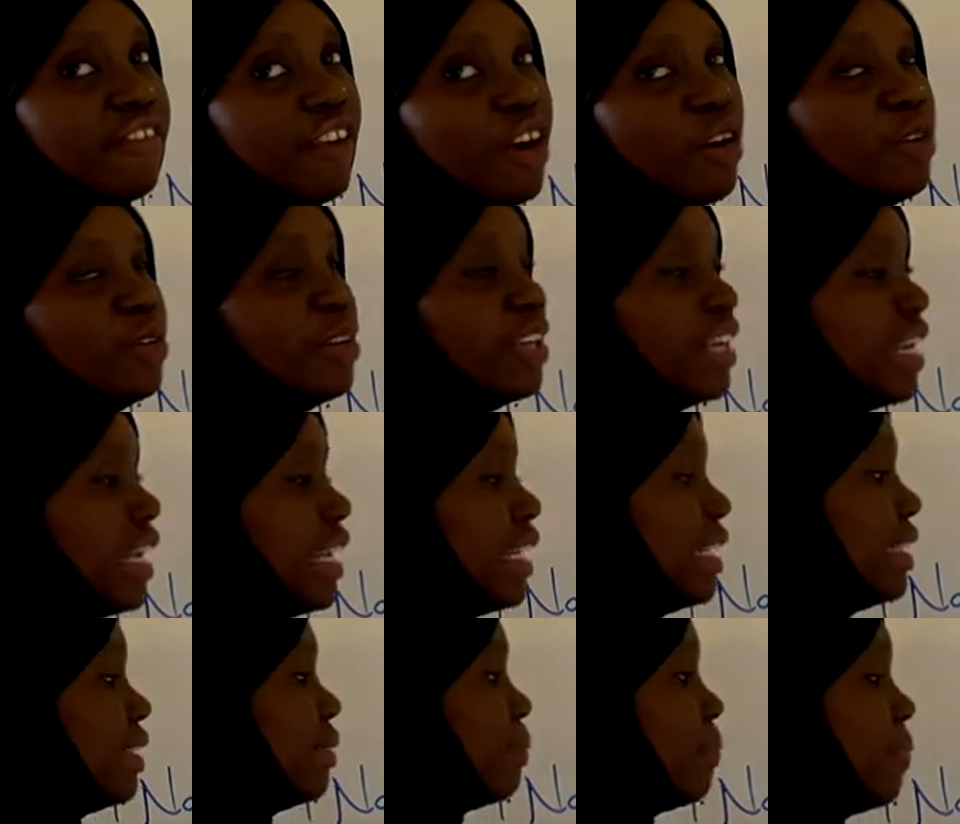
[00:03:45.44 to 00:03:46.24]
found
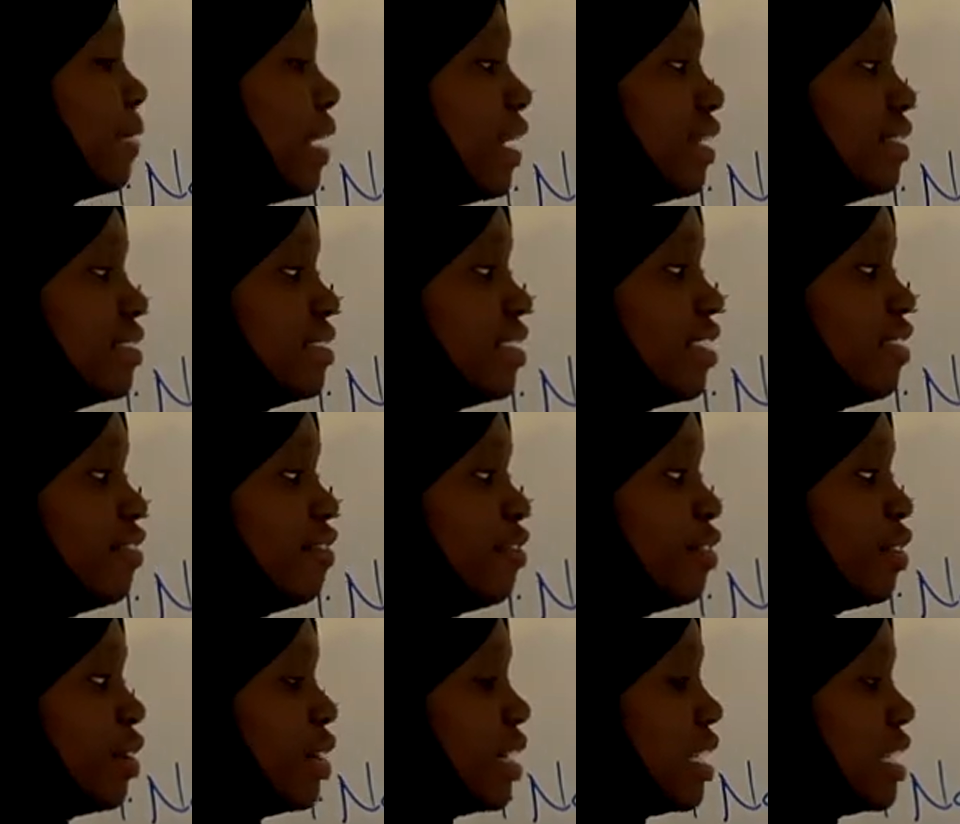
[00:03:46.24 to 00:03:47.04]
in planted
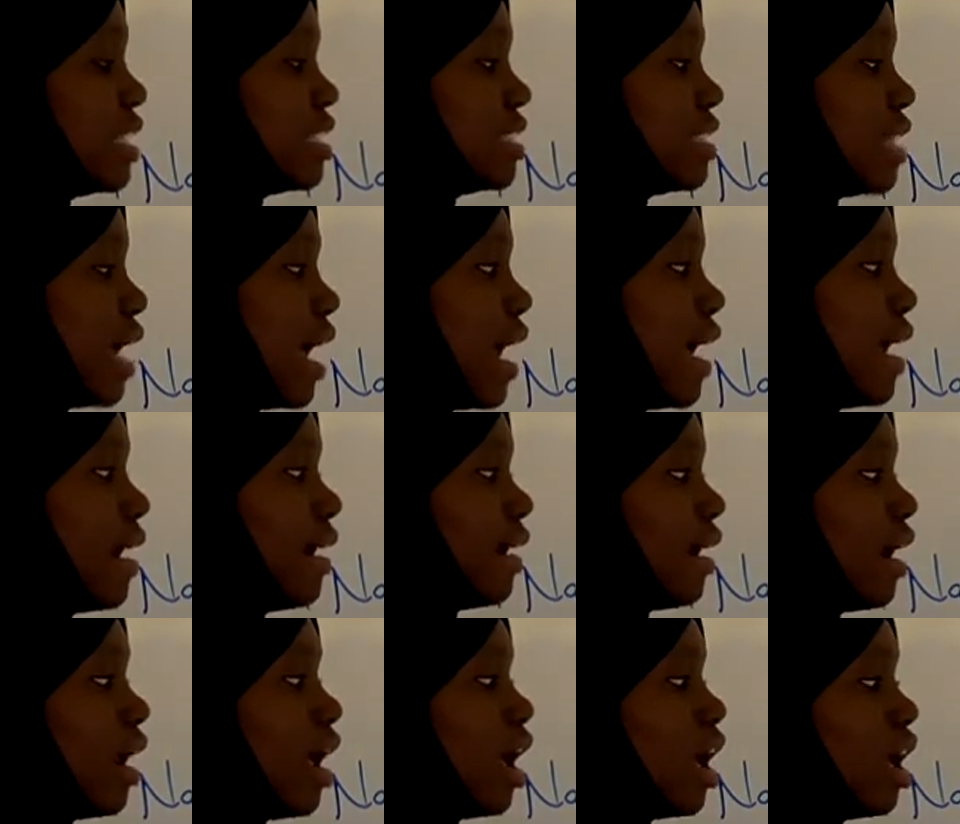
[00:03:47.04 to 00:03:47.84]
forest
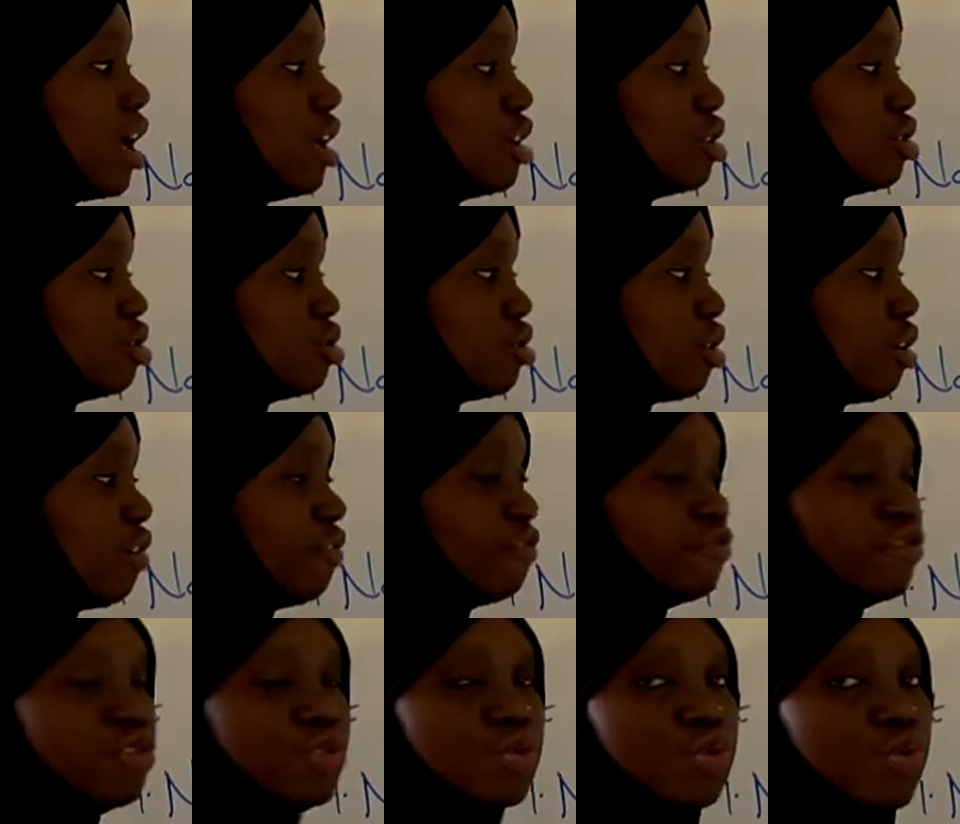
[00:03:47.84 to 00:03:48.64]
are
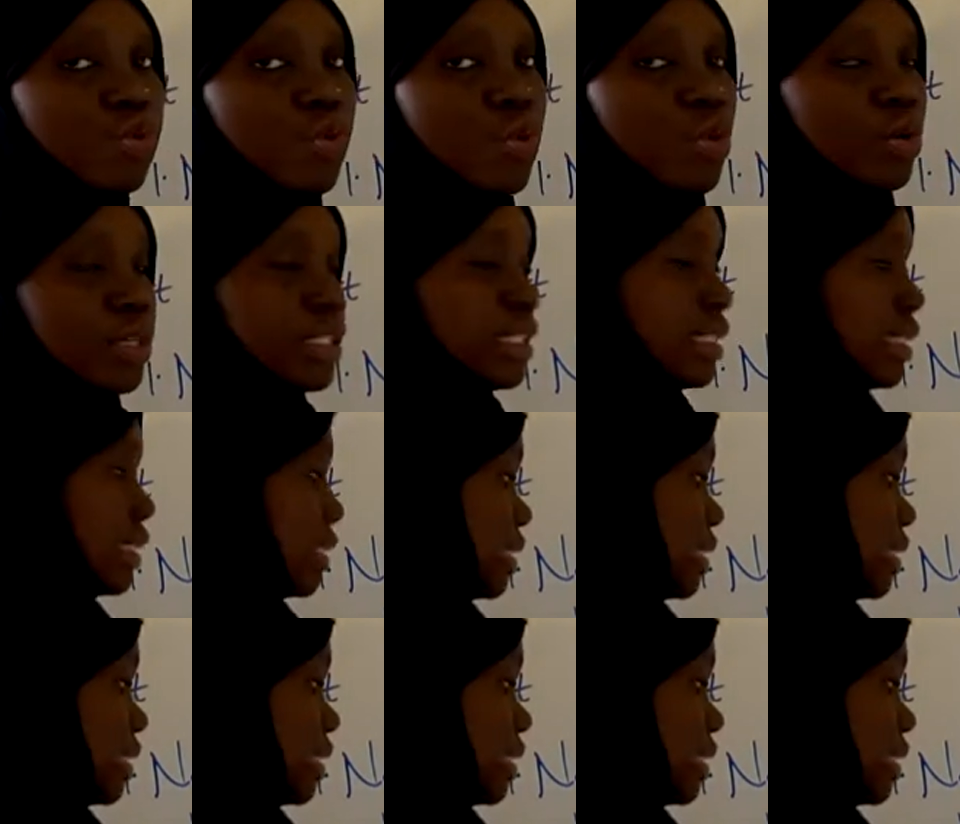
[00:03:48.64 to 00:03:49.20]
softwood.